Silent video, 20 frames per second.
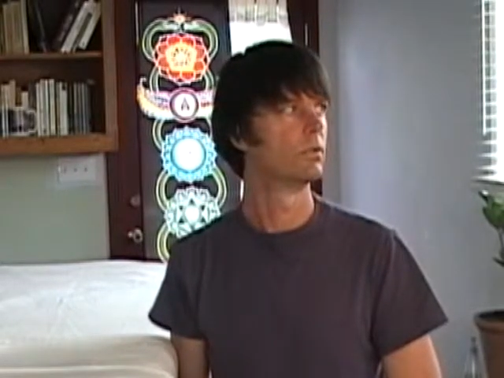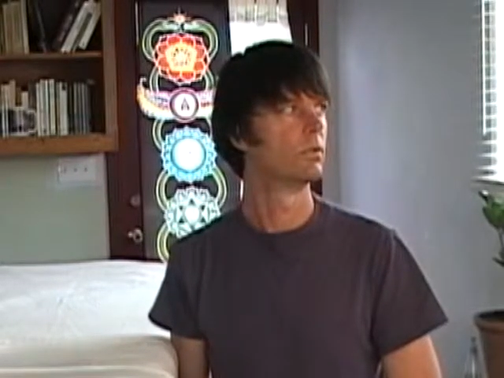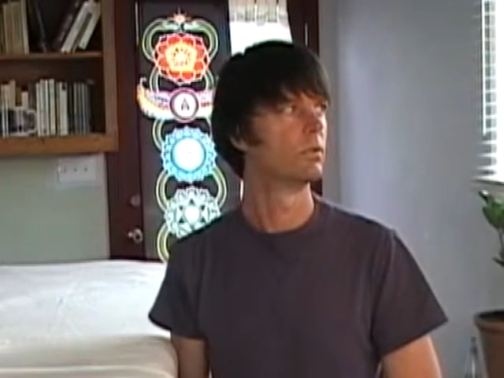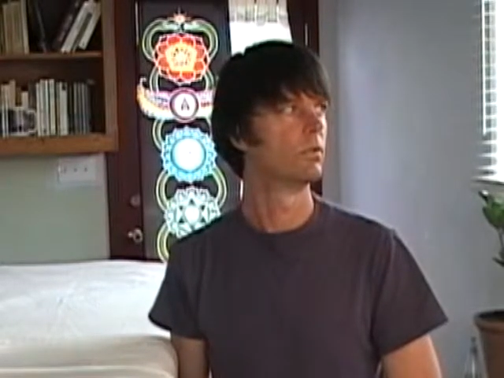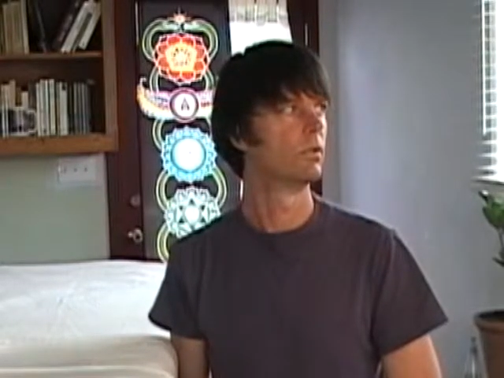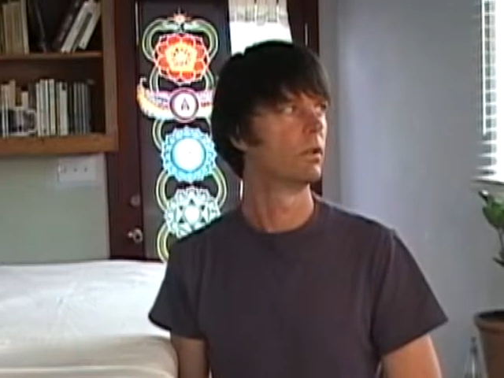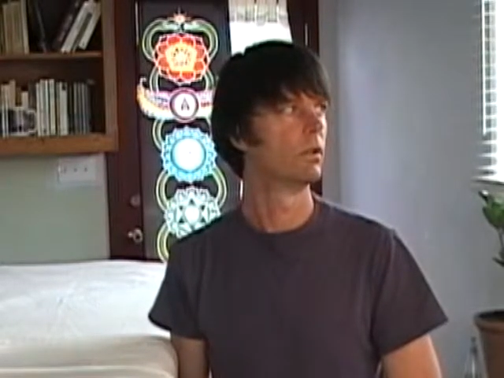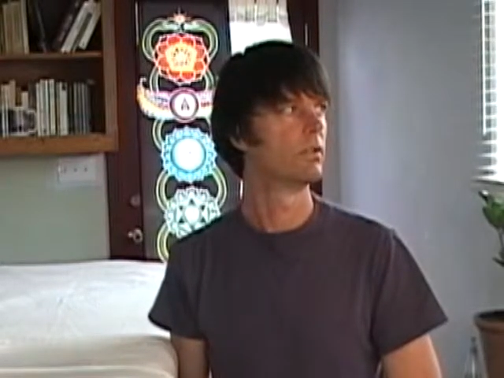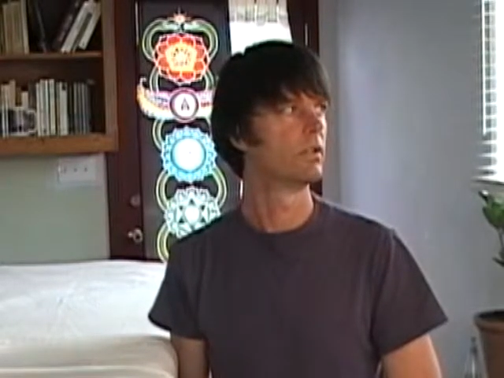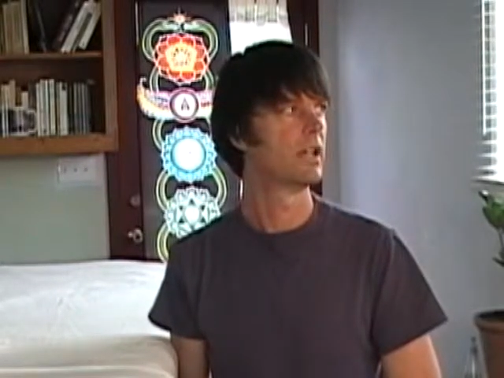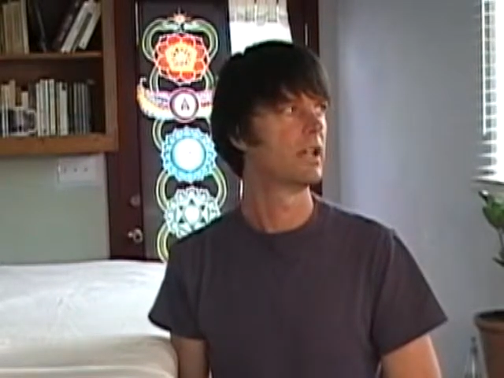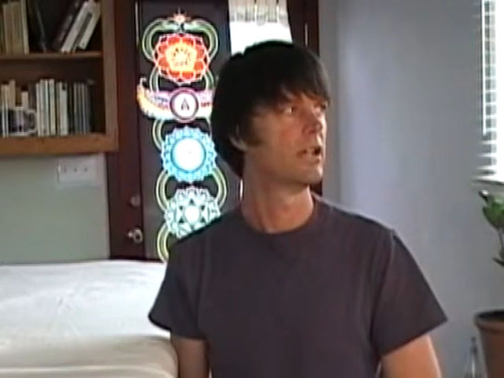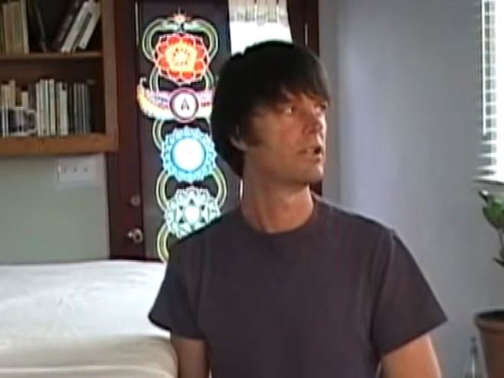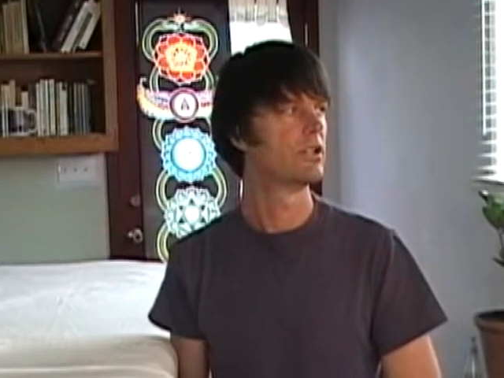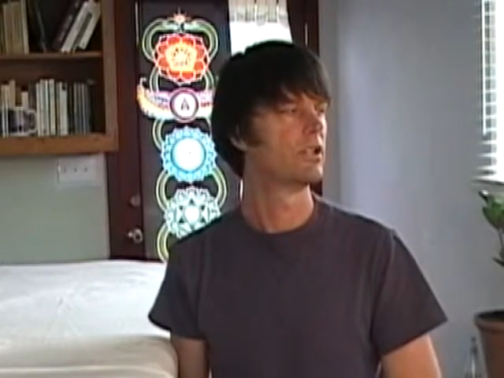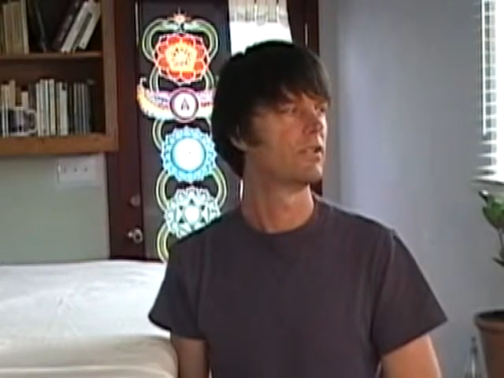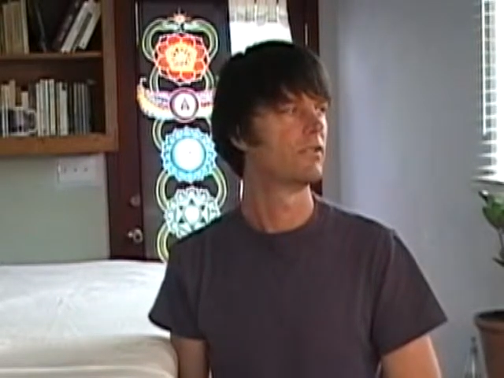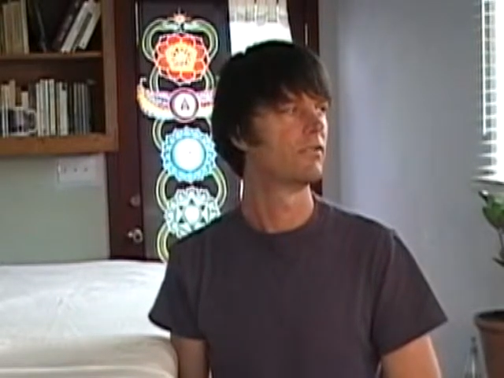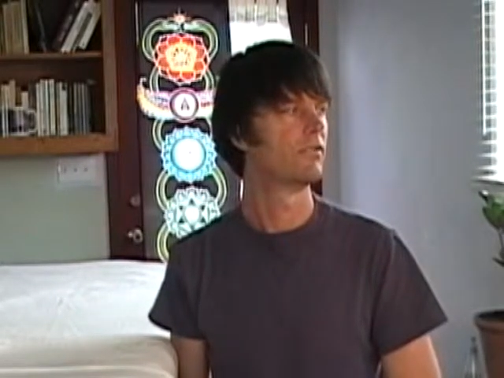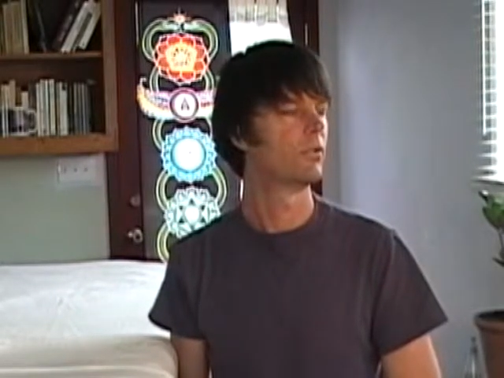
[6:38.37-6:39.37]

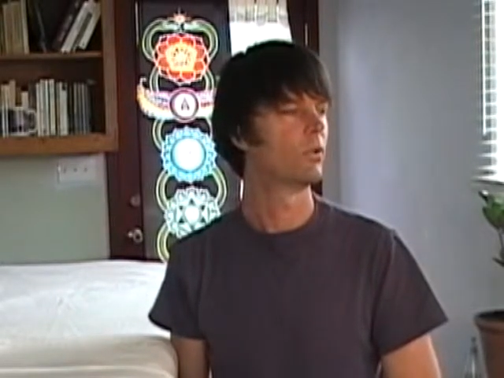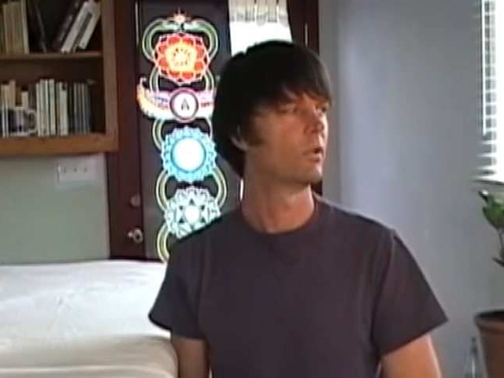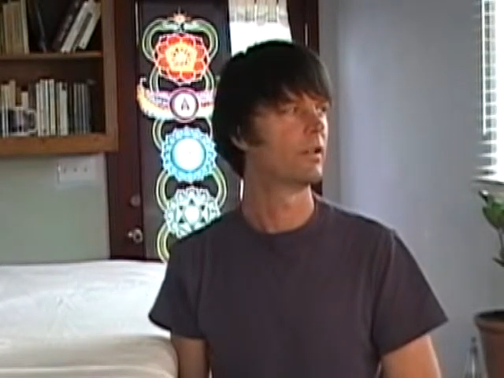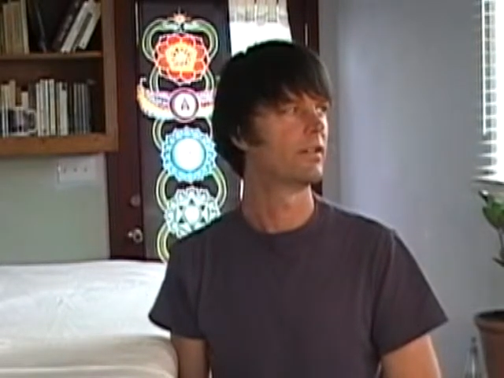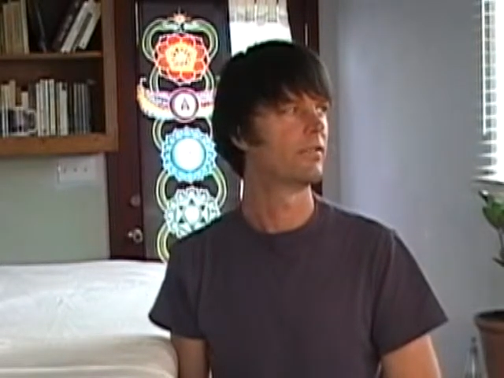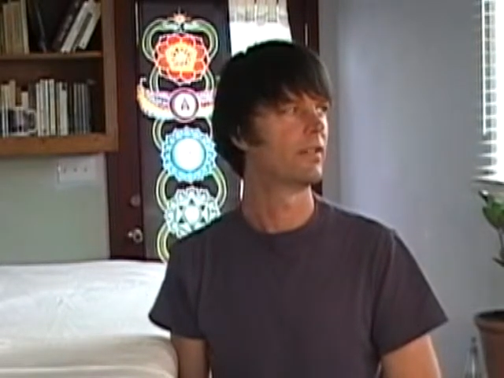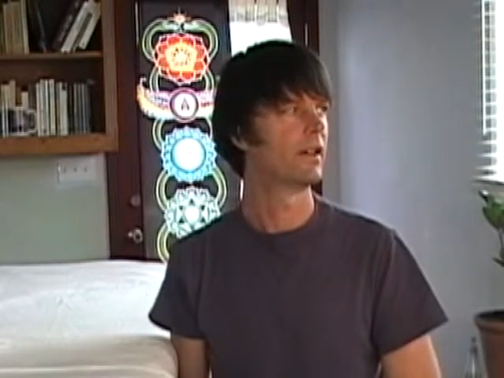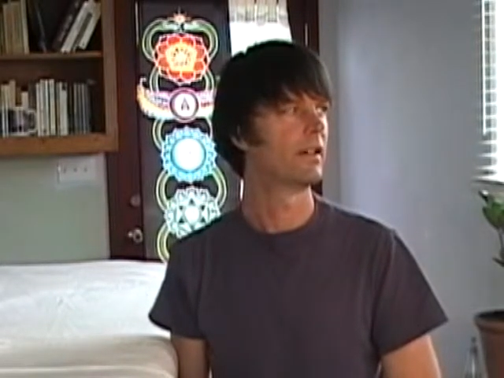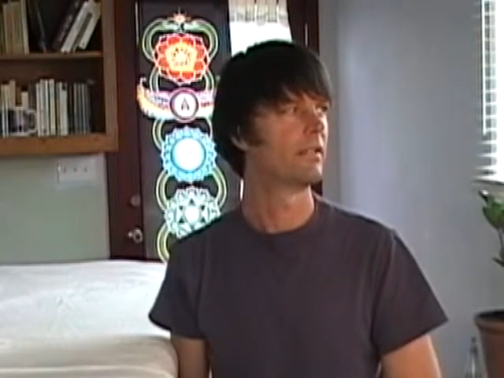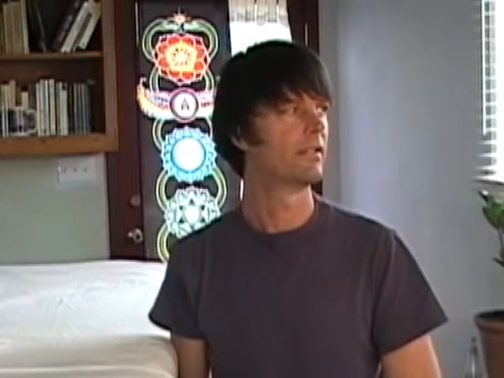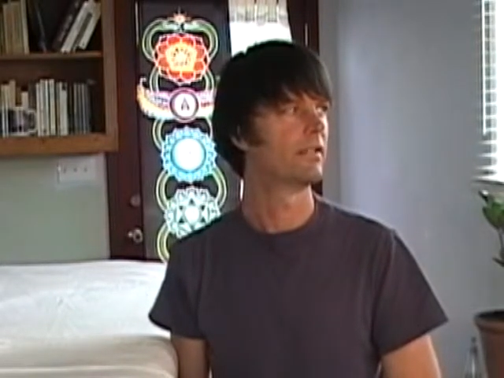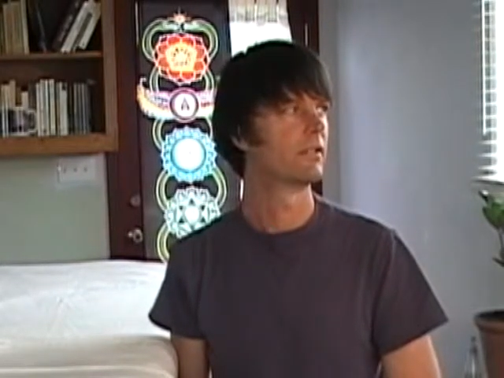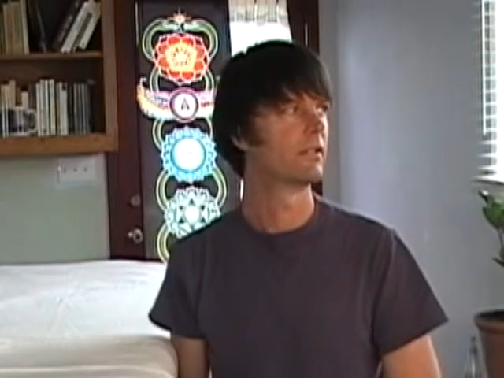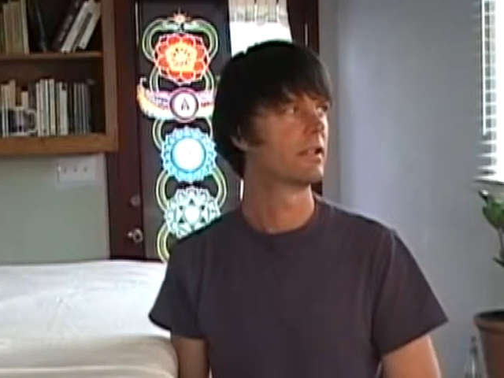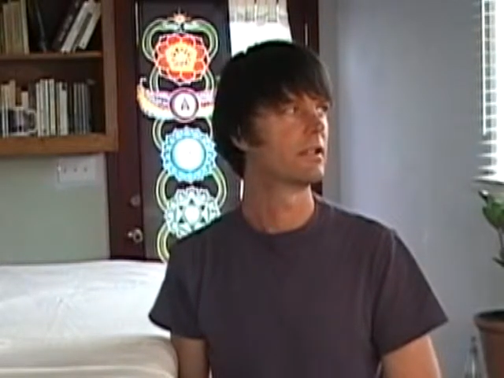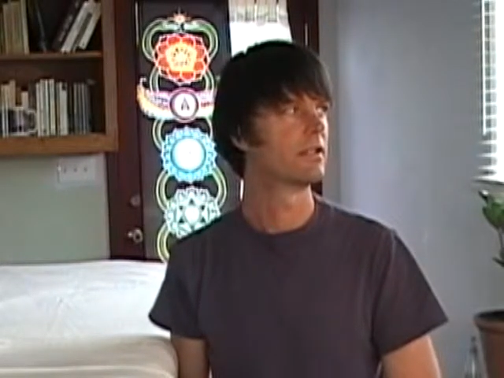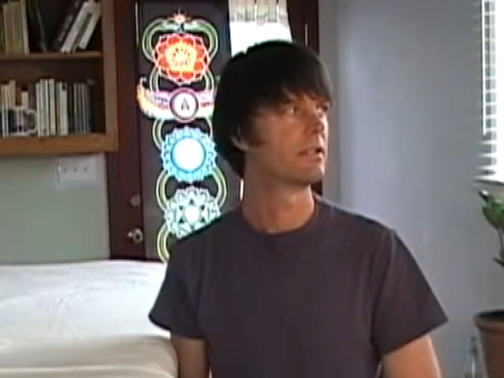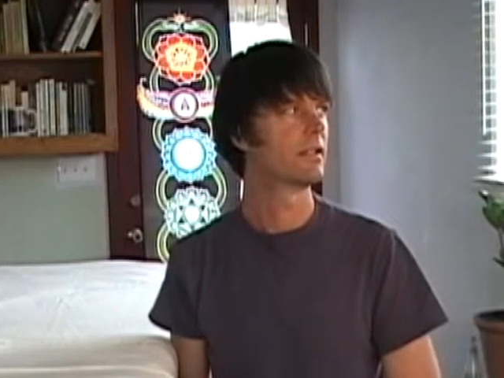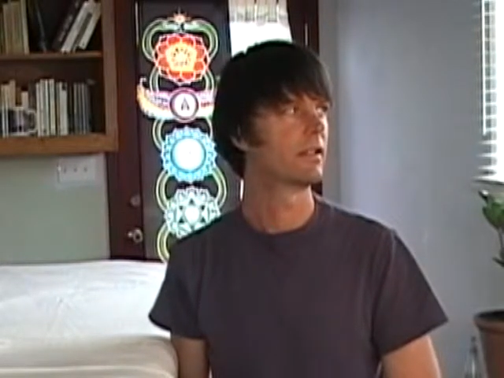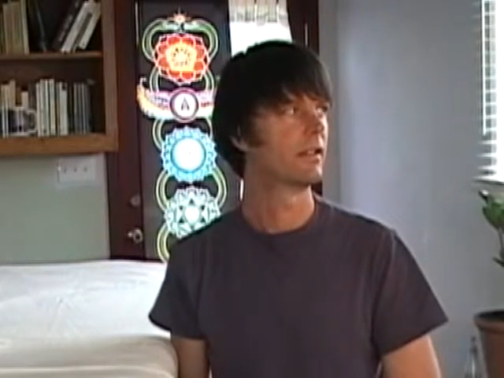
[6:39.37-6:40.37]
rotation 45
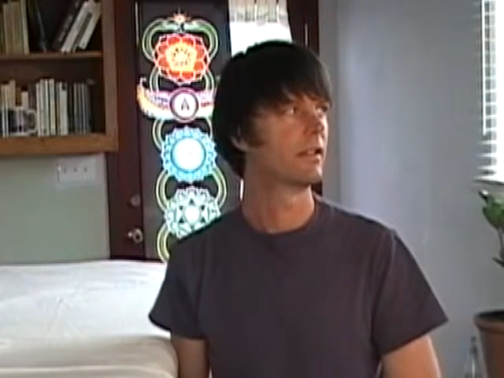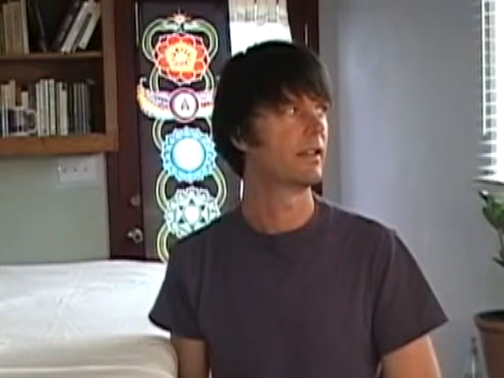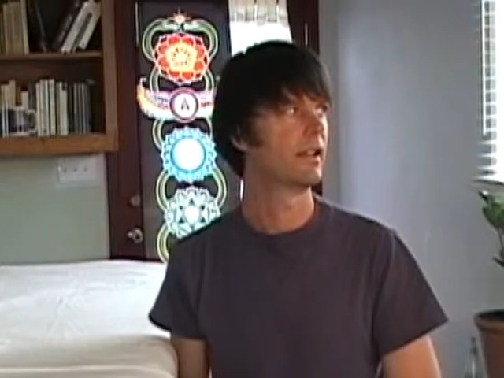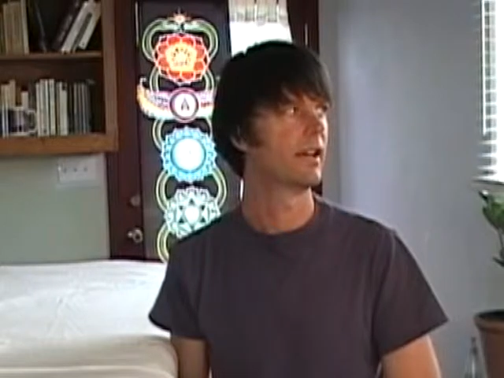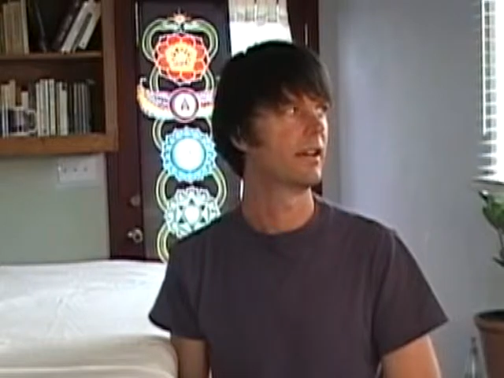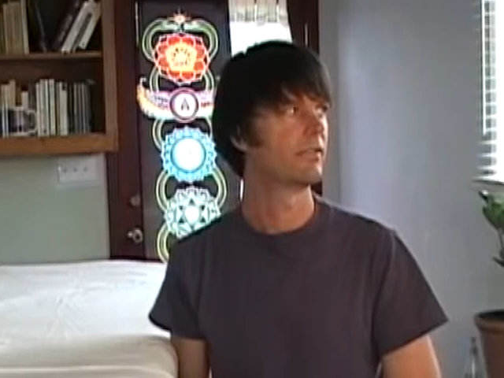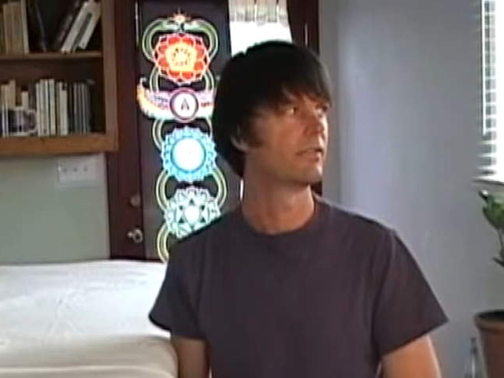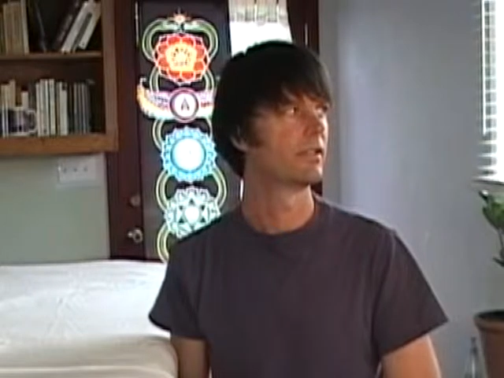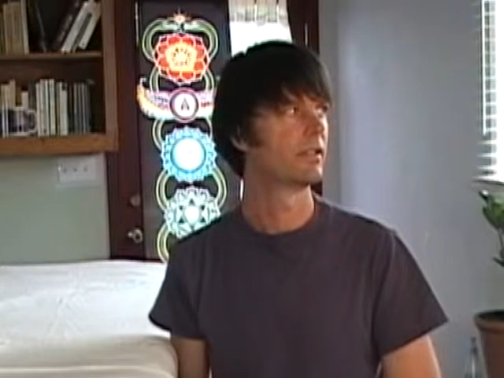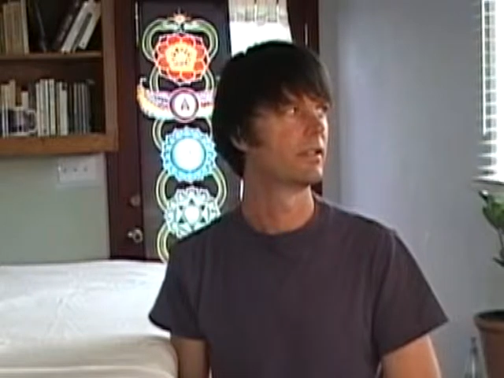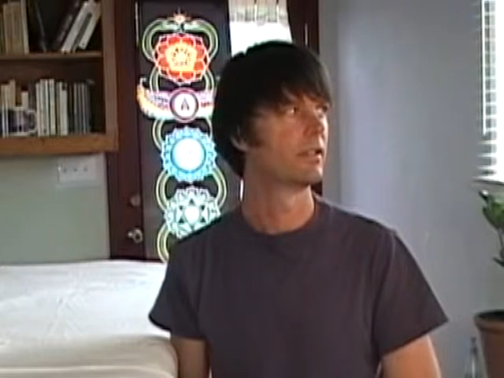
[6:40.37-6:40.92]
degrees to the left.